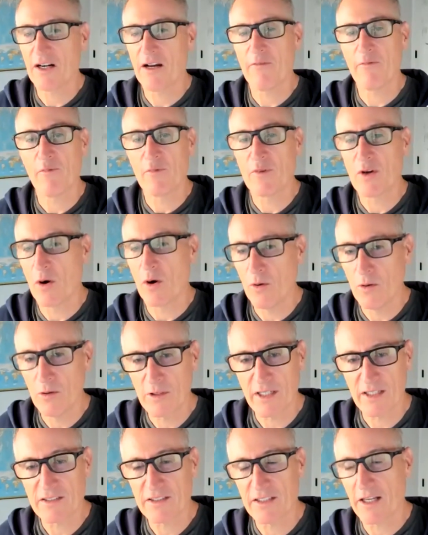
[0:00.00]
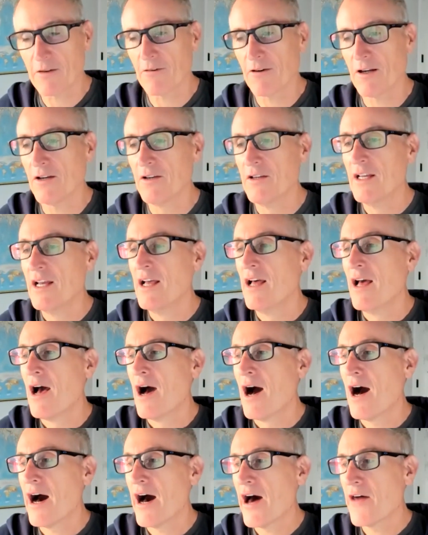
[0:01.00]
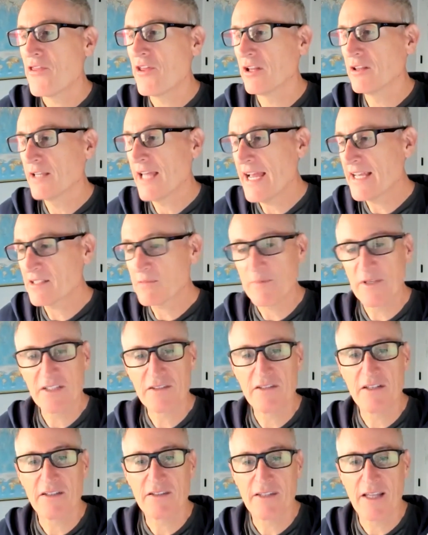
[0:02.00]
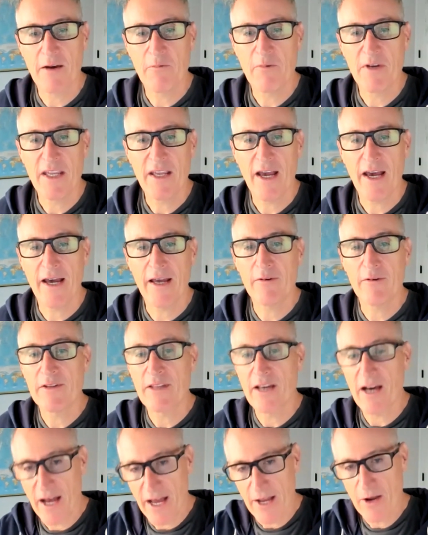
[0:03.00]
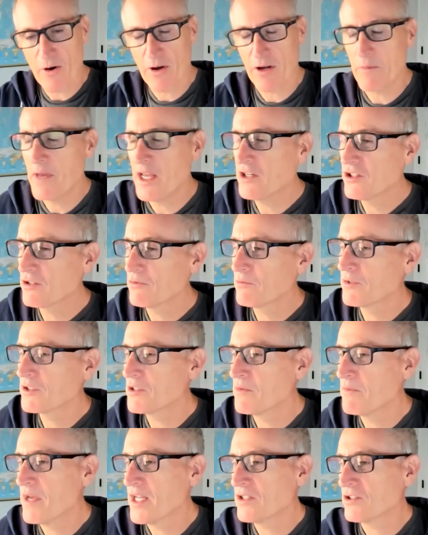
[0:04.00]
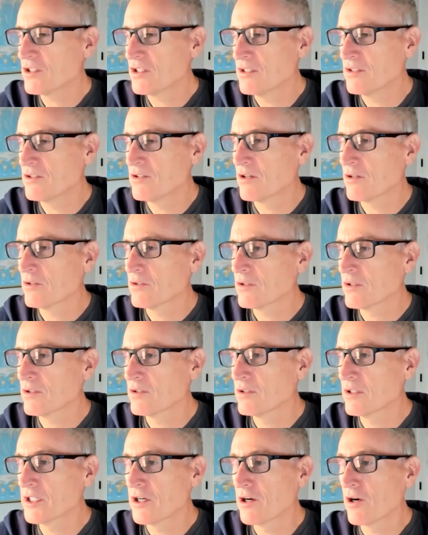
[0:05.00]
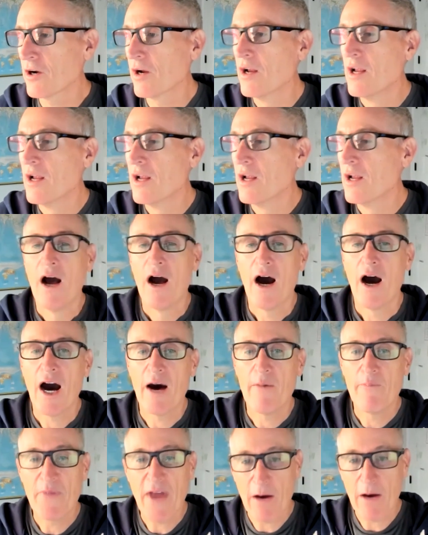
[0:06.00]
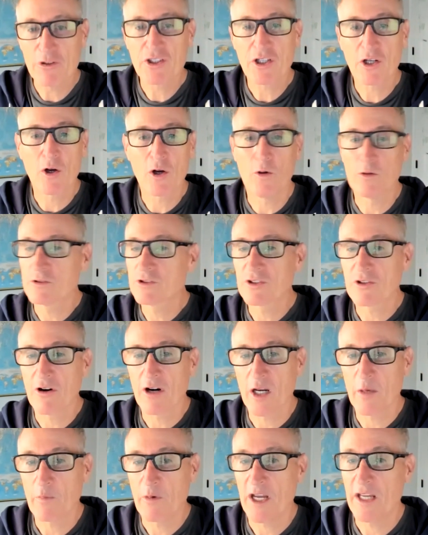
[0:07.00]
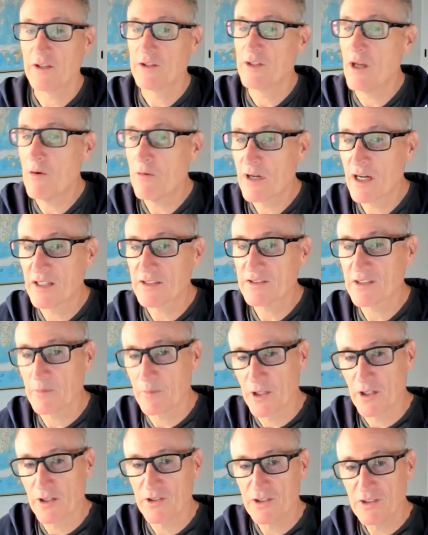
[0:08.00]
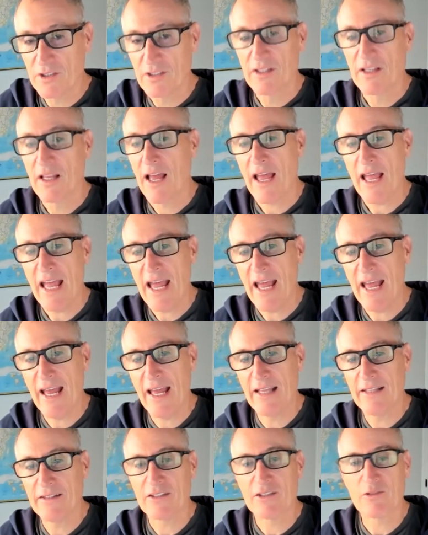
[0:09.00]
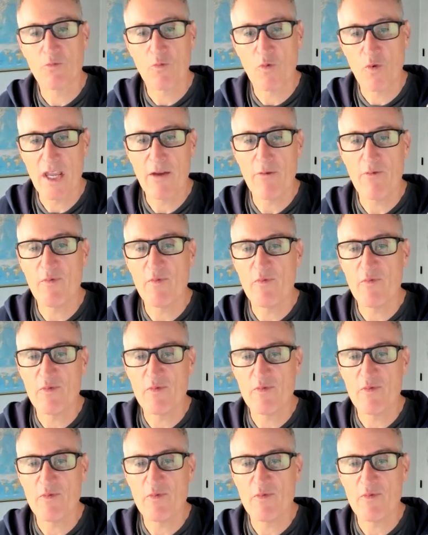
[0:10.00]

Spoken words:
up cold, etc. The last business that we had, the eye automation, which you mentioned earlier, that was a cold startup. We had no customers, and we